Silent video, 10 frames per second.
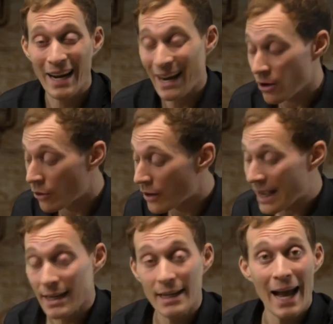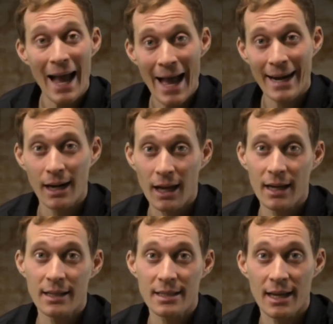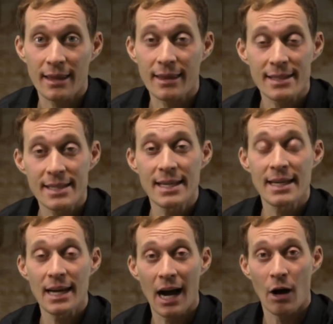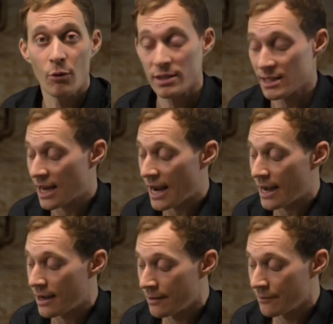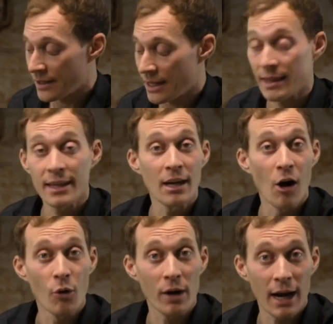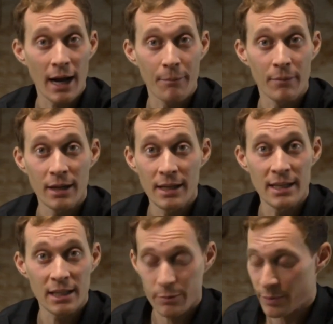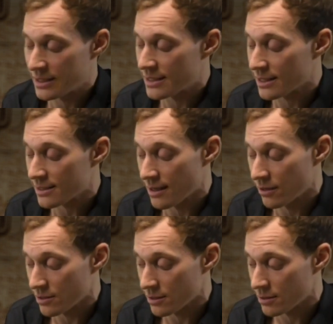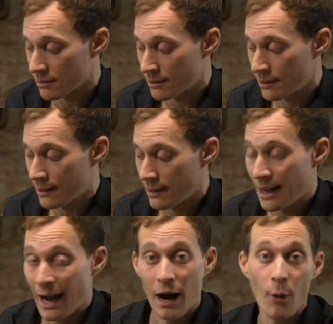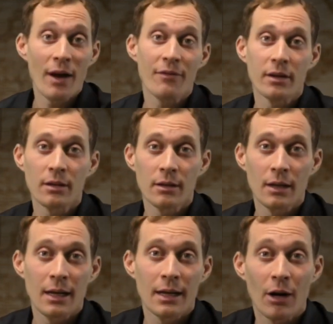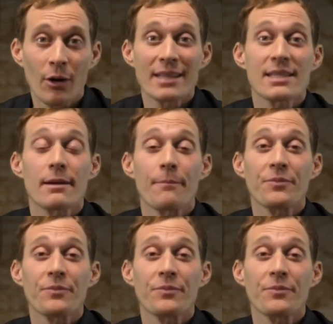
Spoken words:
can already analyze and see our scan in the OKM EXP 6000. However, now let's